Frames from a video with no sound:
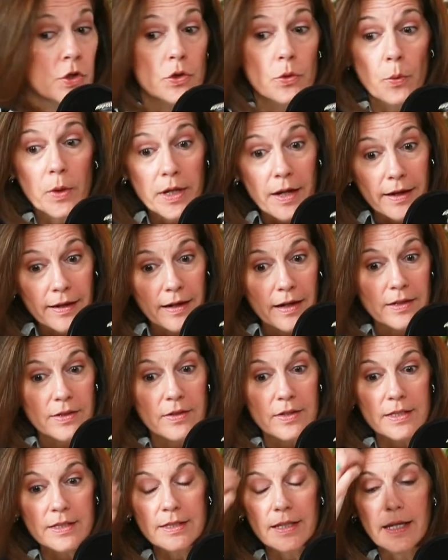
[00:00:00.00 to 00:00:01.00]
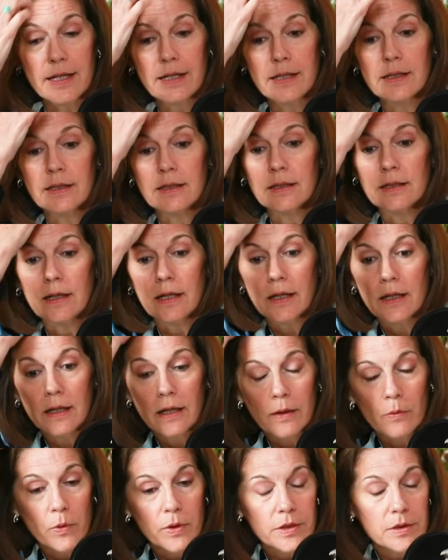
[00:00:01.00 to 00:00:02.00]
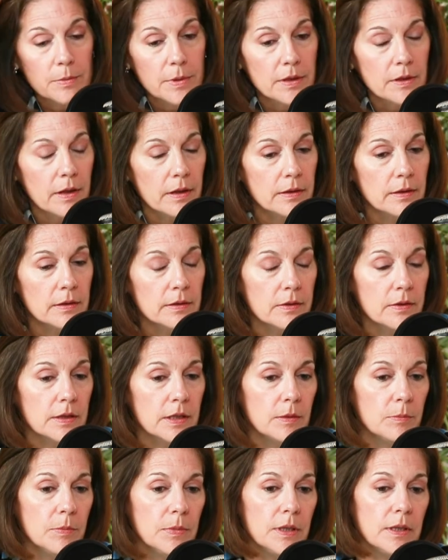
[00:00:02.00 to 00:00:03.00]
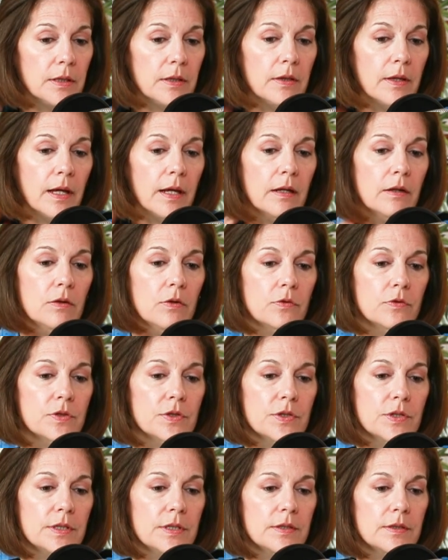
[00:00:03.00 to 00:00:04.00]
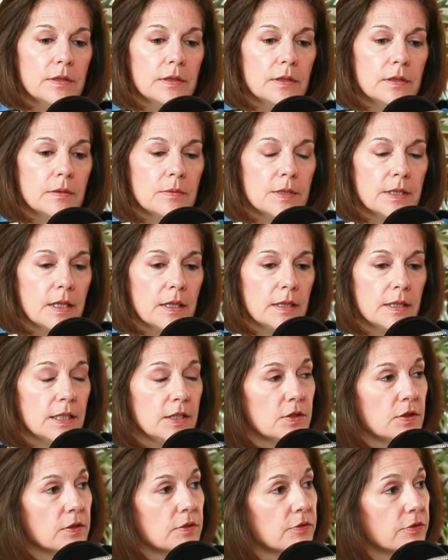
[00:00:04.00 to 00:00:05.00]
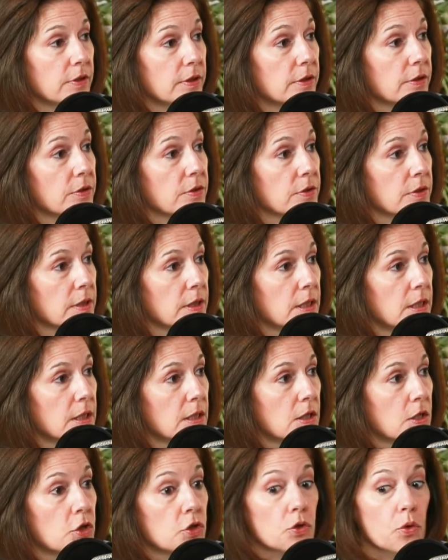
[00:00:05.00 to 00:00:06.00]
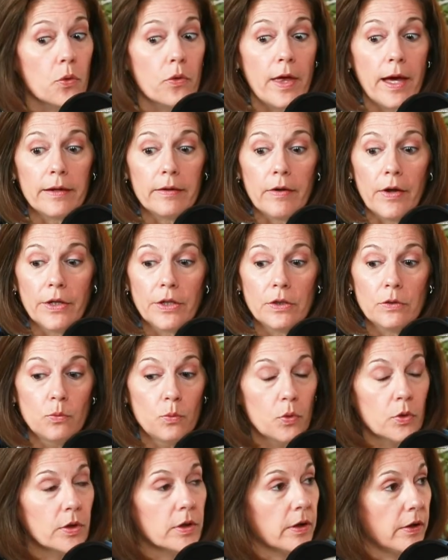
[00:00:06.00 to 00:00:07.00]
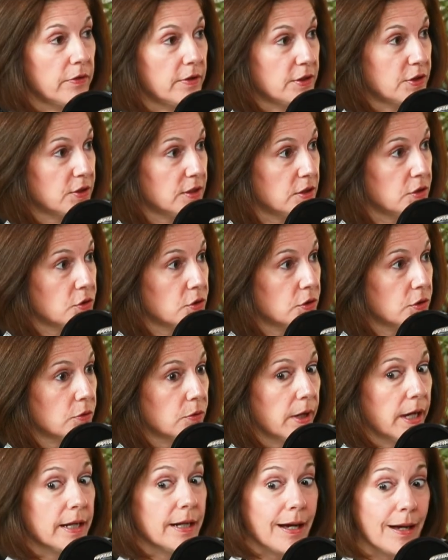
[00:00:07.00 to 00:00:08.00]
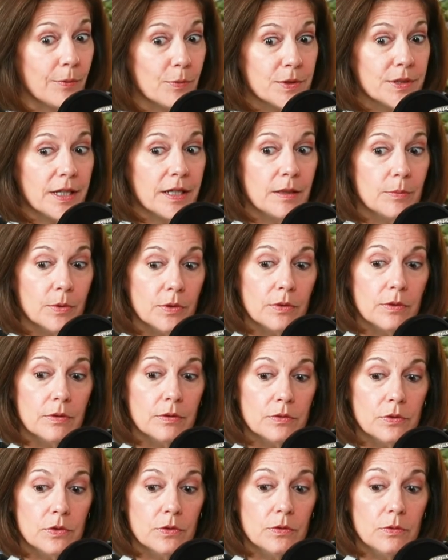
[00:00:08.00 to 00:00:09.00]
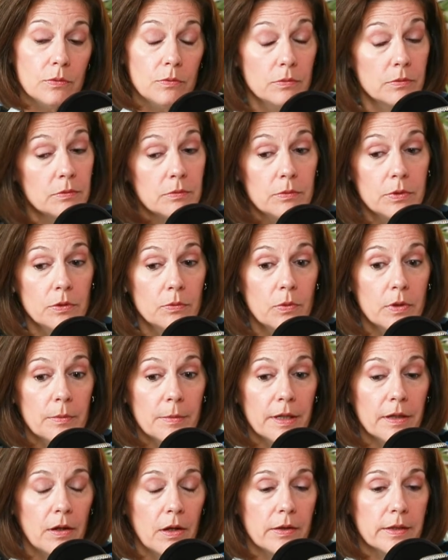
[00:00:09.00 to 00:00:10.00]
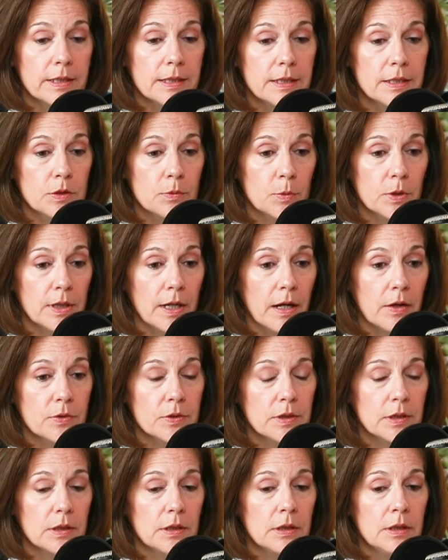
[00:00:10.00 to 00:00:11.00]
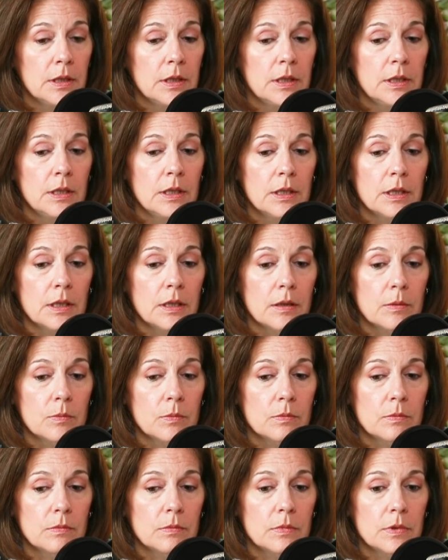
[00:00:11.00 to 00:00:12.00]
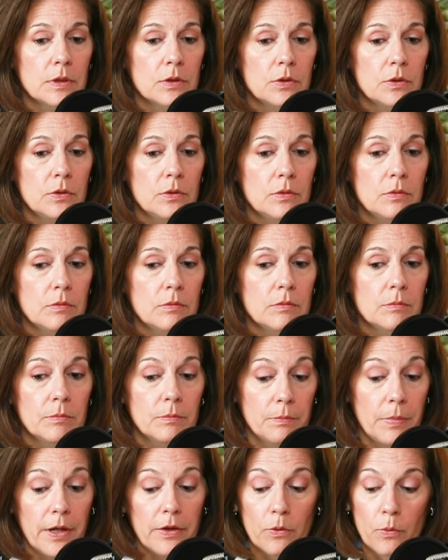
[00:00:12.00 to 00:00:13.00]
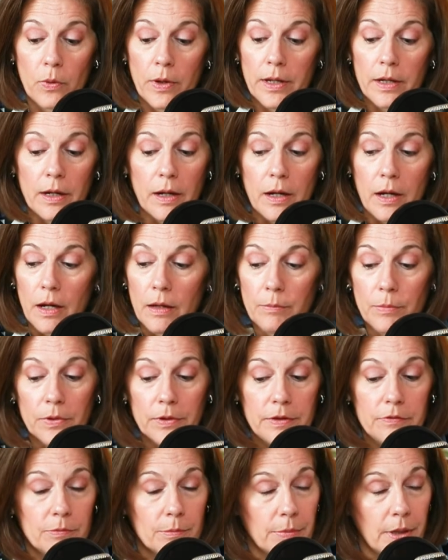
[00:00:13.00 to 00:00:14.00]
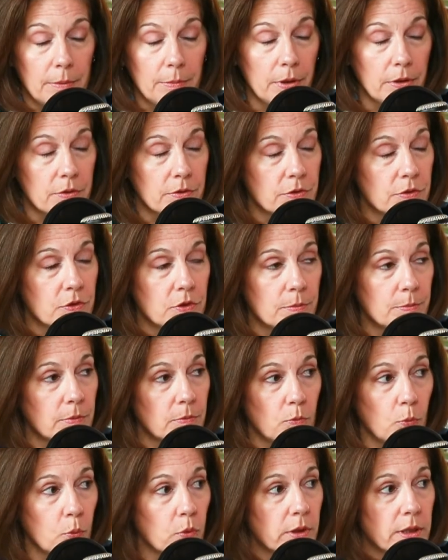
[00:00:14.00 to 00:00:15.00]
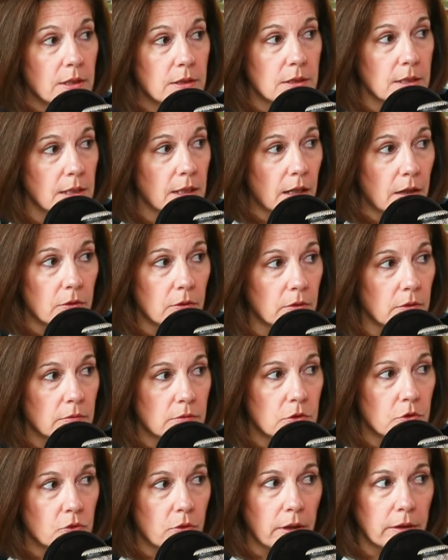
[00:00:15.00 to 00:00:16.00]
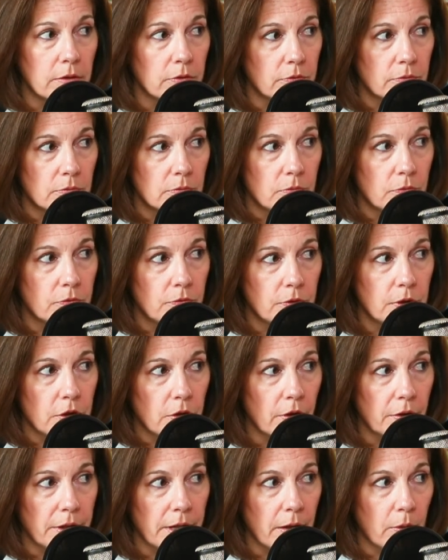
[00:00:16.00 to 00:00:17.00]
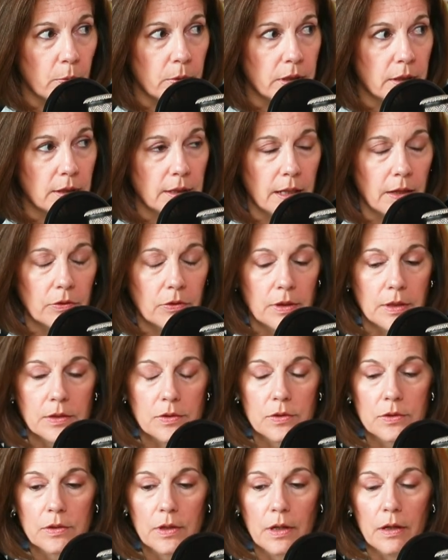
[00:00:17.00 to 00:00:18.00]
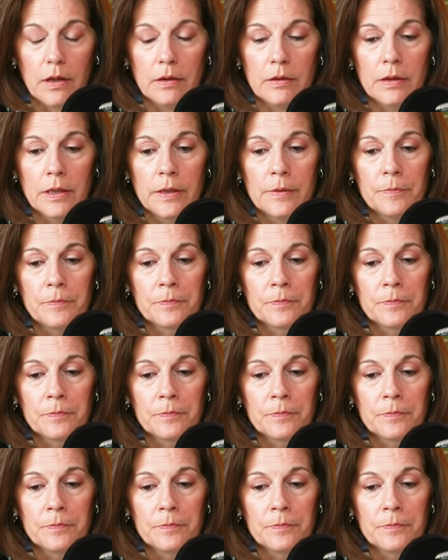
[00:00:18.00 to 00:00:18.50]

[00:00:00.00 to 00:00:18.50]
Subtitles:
So when I got to the Senate, I wanted to be on the committee that oversees Senate Indian Affairs so that I could work on this issue. And I was able to, with one of my colleagues, Lisa Murkowski, who, by the way, I believe in bipartisanship and working together and trying to figure out how we could get things done.